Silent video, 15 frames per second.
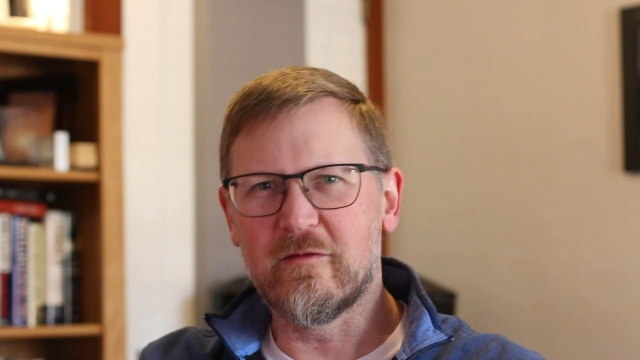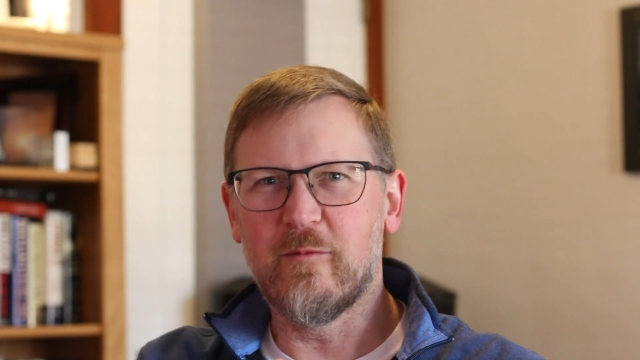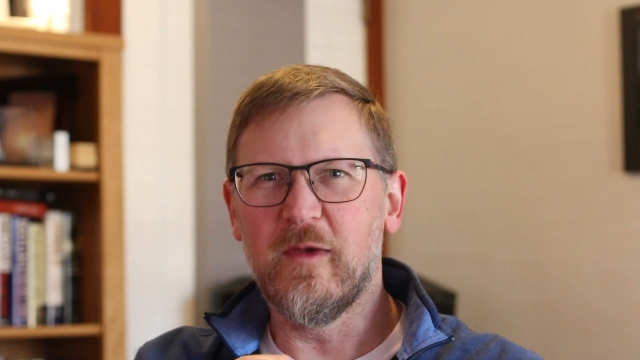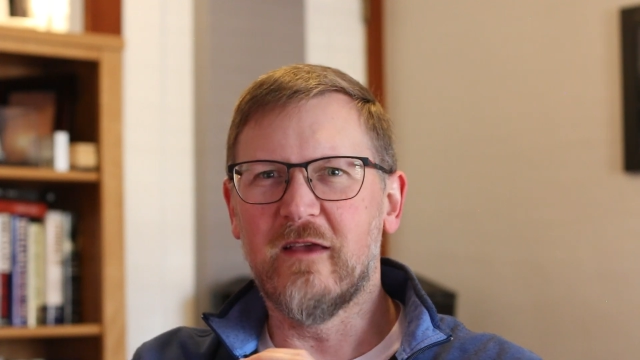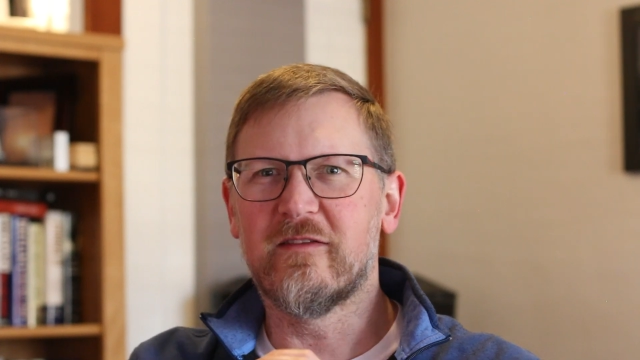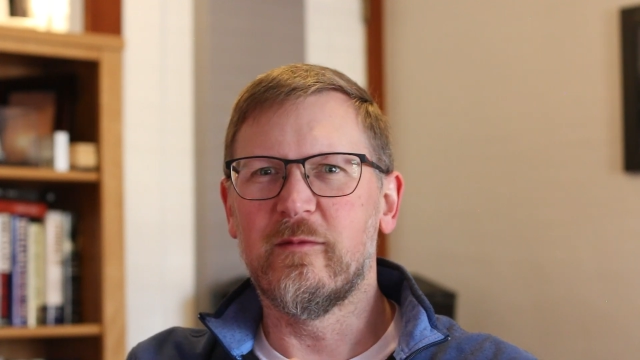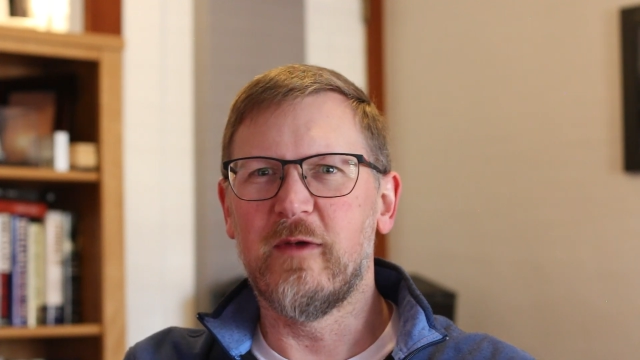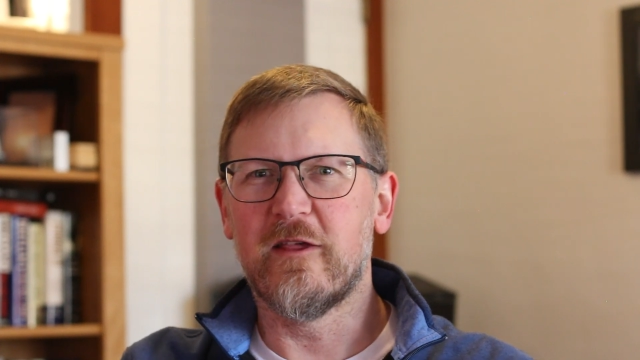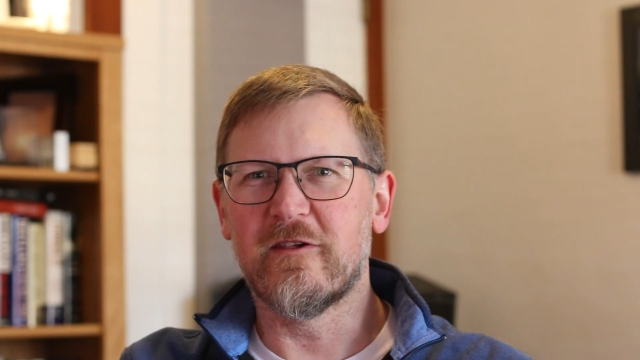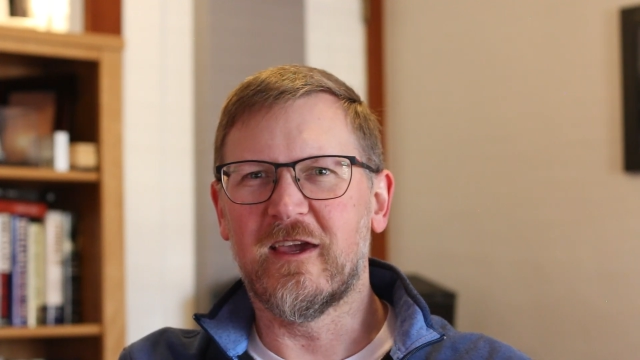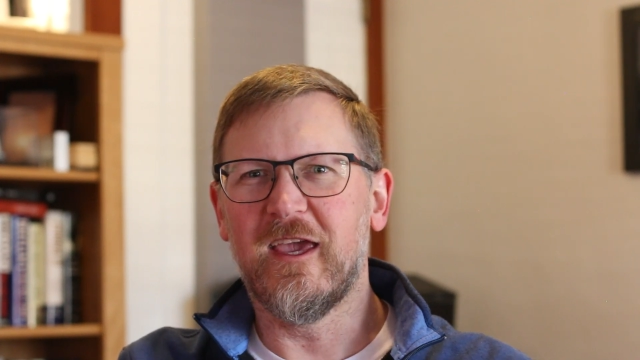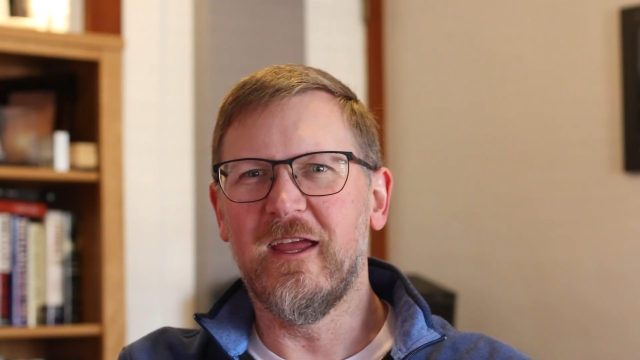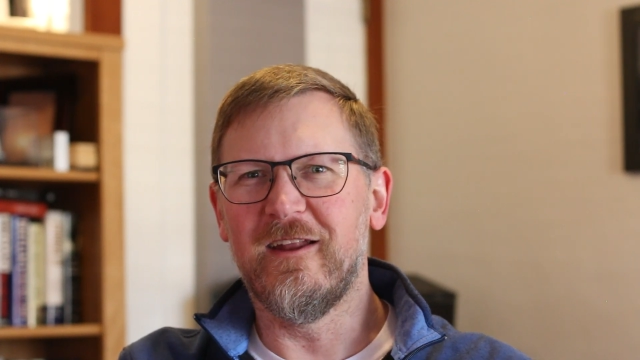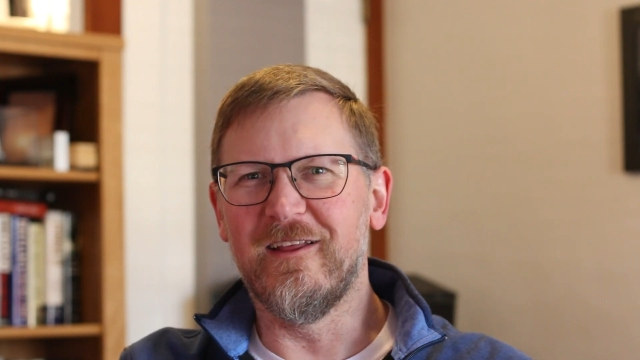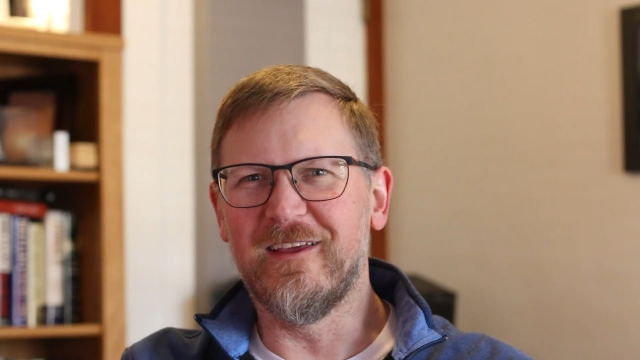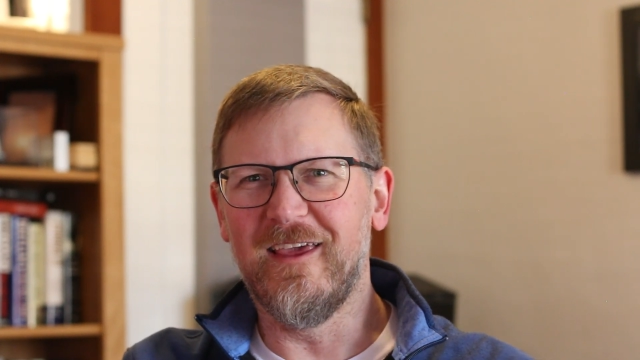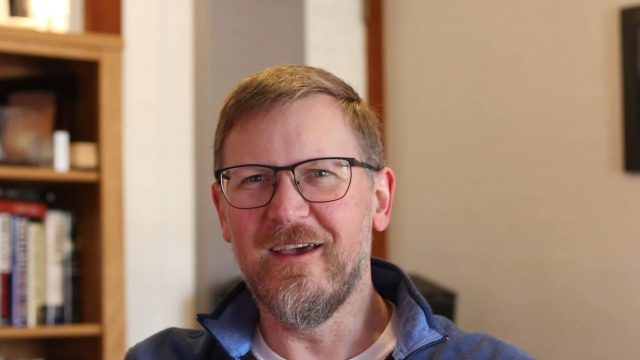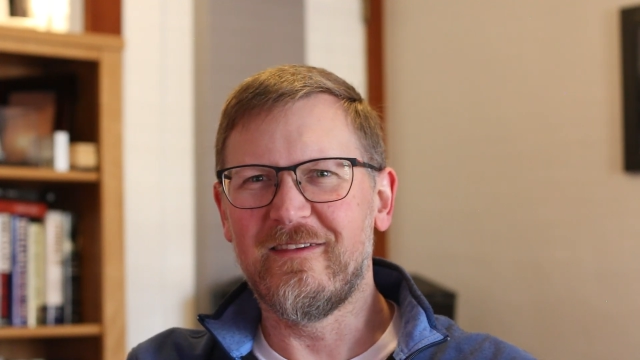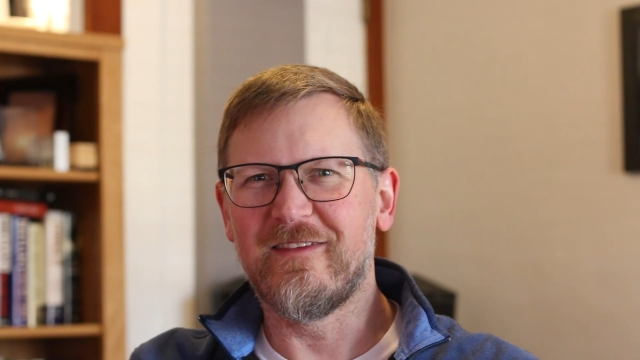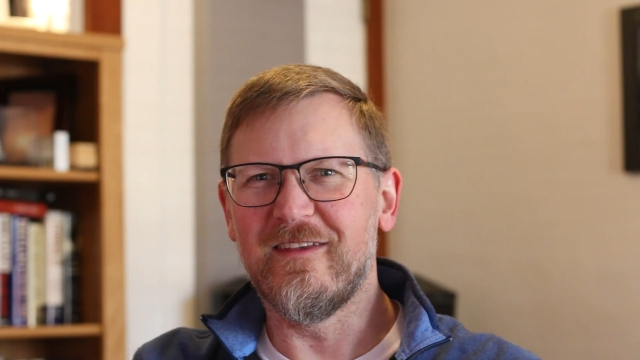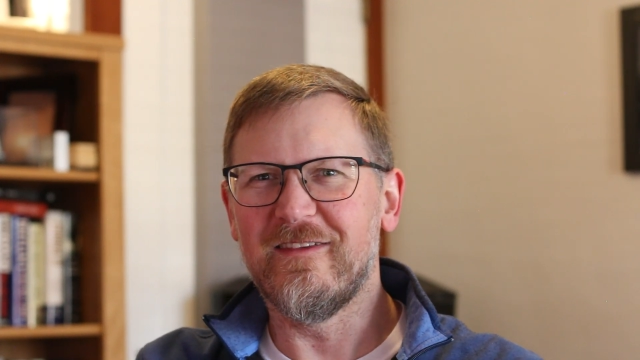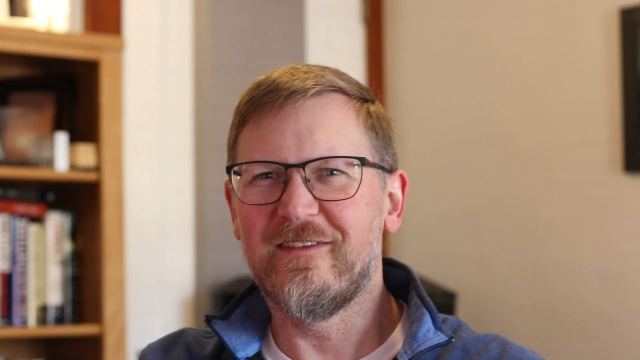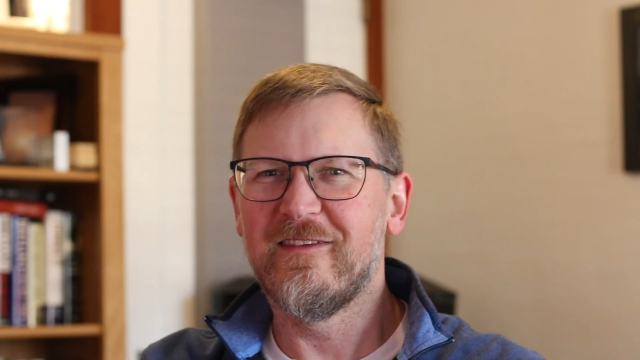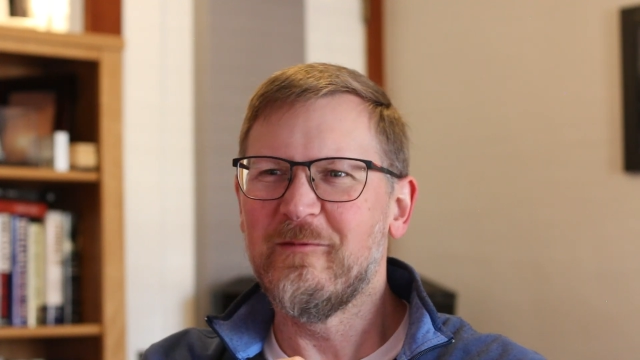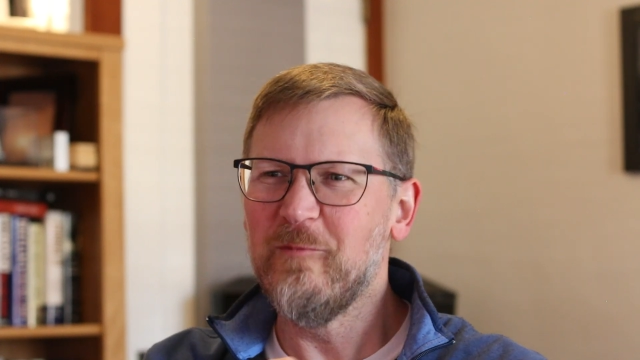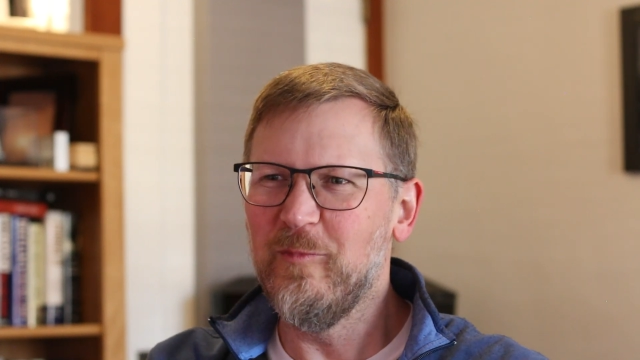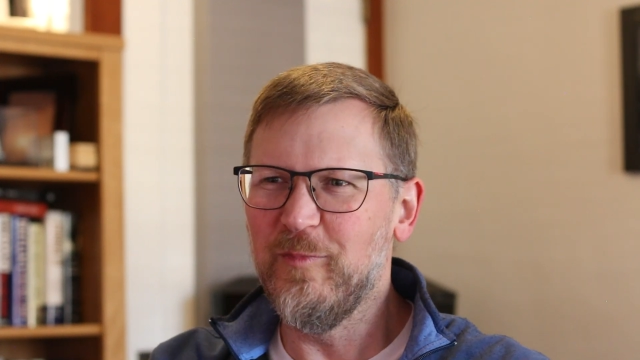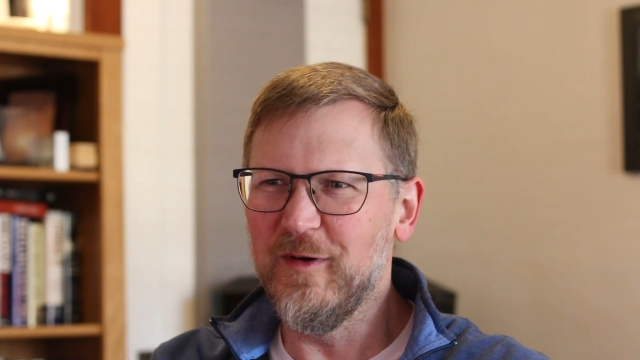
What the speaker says: have to make some educated guesses.